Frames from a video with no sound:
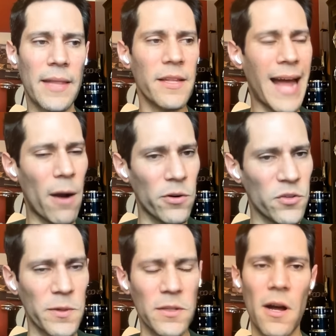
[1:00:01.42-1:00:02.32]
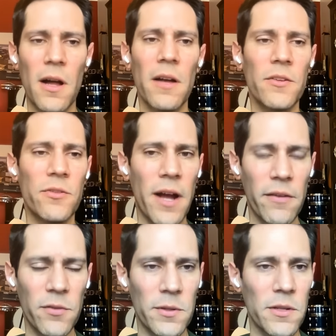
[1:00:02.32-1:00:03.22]
The hours were long, the
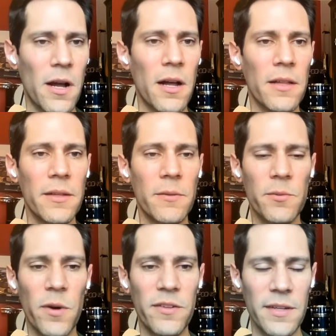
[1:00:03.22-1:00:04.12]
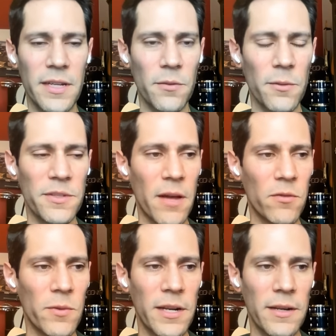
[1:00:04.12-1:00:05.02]
drives were long. There were
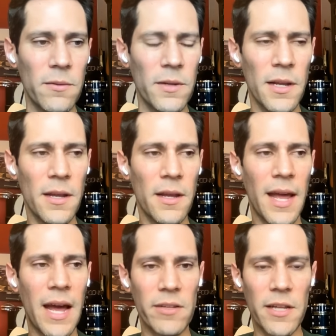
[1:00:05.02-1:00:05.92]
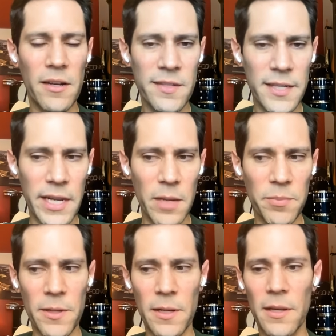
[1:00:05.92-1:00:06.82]
times when we didn't have a lot of
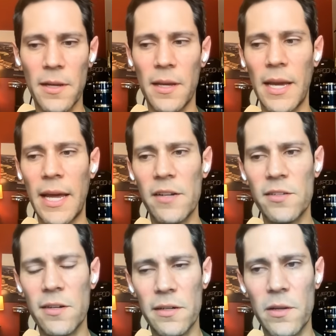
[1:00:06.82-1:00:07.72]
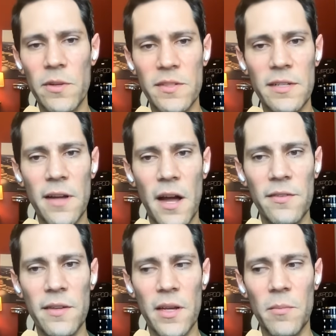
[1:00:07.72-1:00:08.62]
sleep, and I certainly was
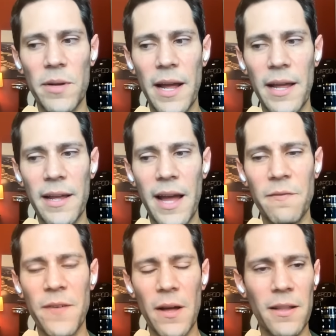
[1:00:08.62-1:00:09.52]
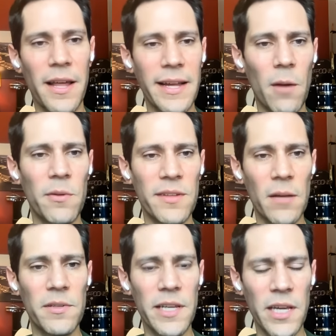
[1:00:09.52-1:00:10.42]
exhausted, but I felt like I was
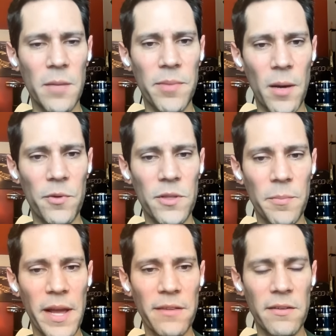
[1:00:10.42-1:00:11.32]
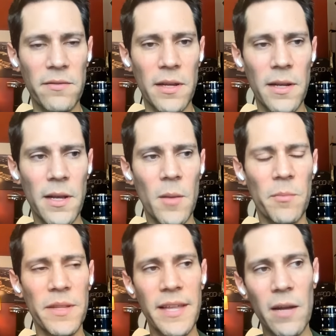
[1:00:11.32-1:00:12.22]
able to keep up with the pace of it.
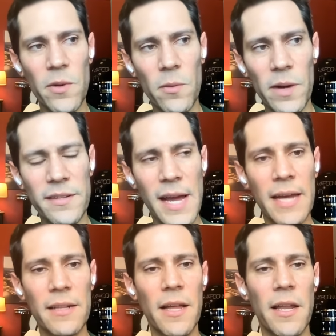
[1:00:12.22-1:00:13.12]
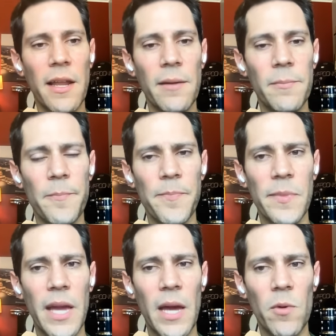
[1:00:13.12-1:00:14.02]
But then we went to headlining,
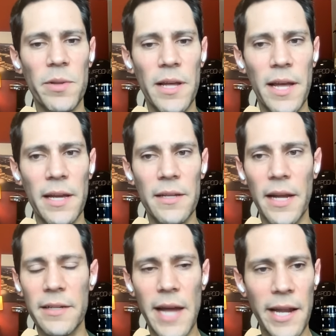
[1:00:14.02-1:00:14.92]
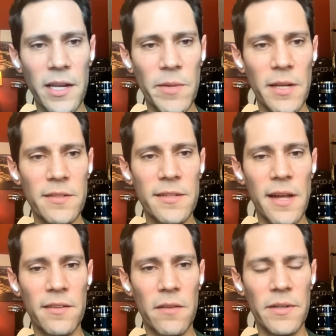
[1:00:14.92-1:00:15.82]
and we're playing like 90-minute
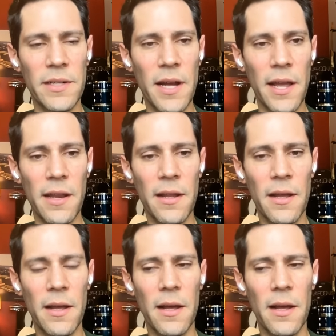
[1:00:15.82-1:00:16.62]
sets every night.